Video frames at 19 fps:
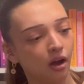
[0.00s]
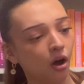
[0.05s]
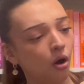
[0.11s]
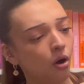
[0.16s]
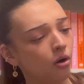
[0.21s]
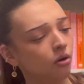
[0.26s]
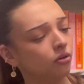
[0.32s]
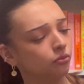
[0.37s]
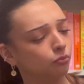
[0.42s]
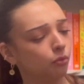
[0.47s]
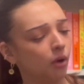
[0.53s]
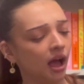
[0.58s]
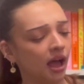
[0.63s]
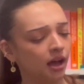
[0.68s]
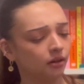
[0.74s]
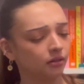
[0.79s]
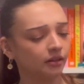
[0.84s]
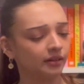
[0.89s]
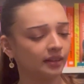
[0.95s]
oh
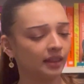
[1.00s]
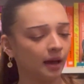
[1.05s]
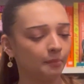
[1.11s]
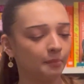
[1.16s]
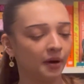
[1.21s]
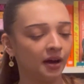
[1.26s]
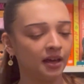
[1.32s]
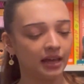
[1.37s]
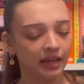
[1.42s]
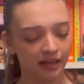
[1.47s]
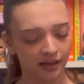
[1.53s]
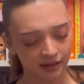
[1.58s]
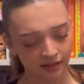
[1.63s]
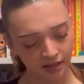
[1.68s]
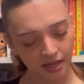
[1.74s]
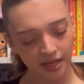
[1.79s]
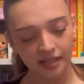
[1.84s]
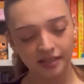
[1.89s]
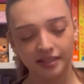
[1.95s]
wow, look at that button.
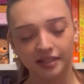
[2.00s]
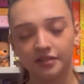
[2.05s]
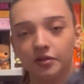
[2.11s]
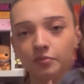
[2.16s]
These